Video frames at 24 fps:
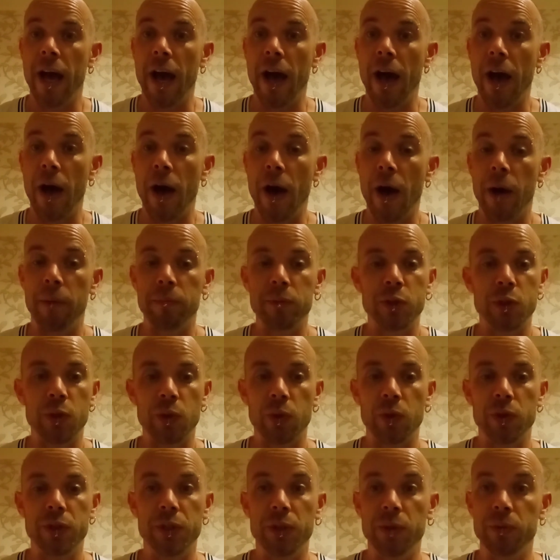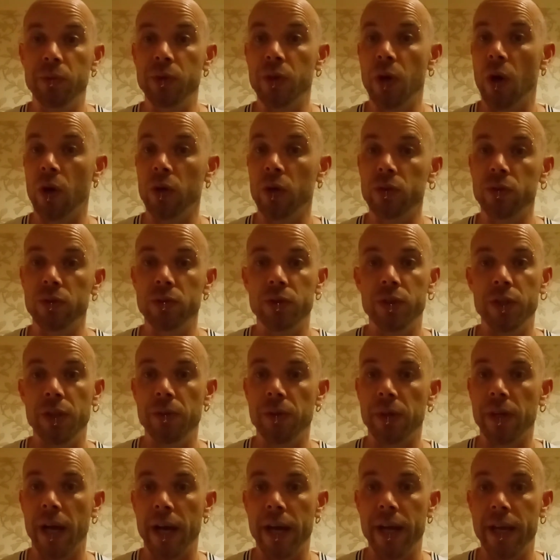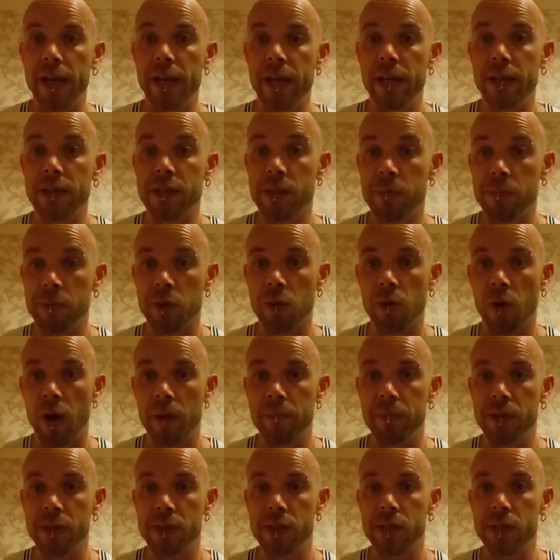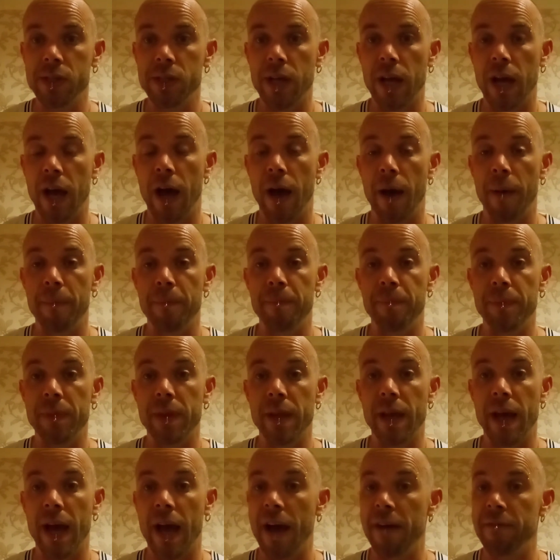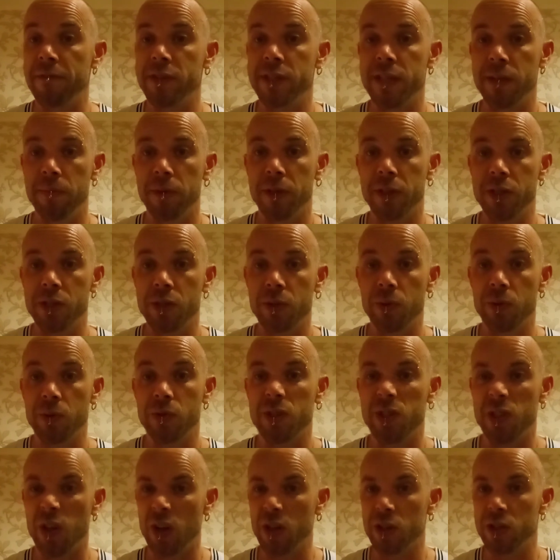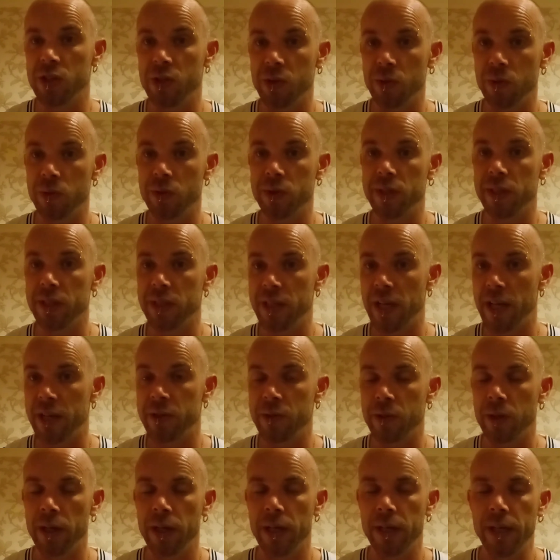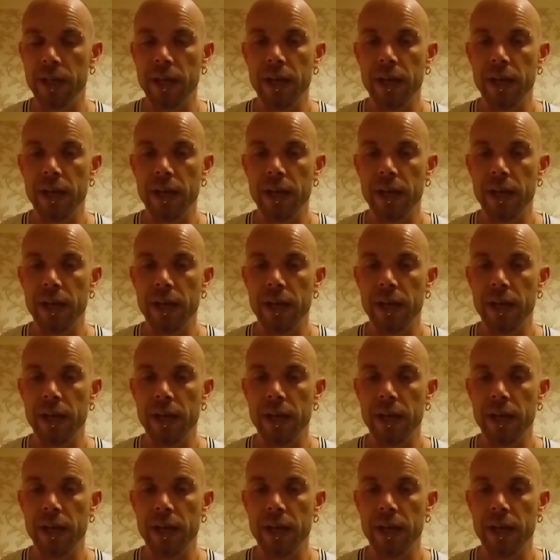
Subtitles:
I'm sure you non-UK subscribers have similar stores, dollar stores, etc.